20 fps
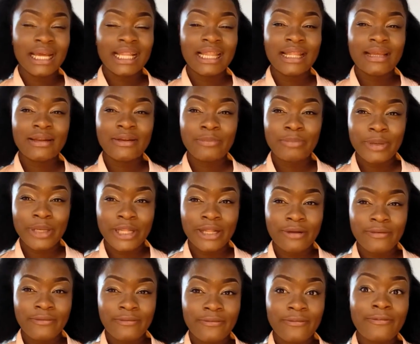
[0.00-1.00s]
a little bit
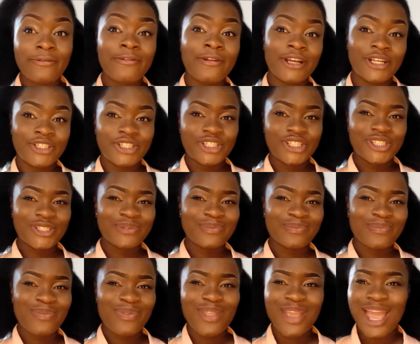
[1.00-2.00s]
of French.
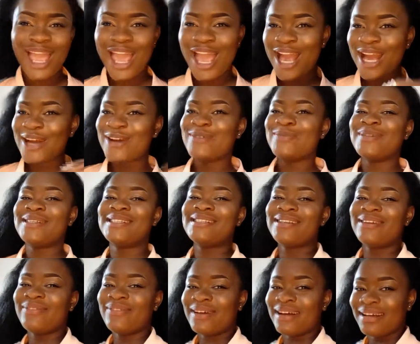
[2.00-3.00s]
Comment
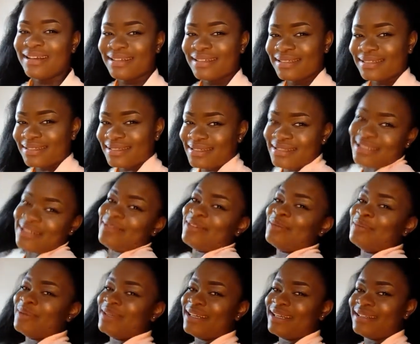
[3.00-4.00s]
ça va? Ça va
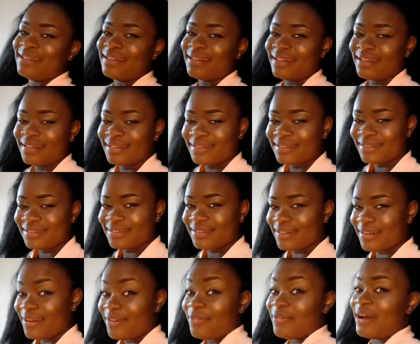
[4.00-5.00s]
bien?
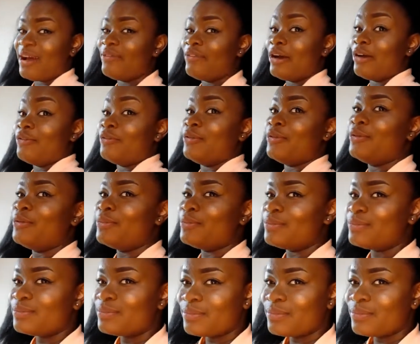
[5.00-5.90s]
Va va bon?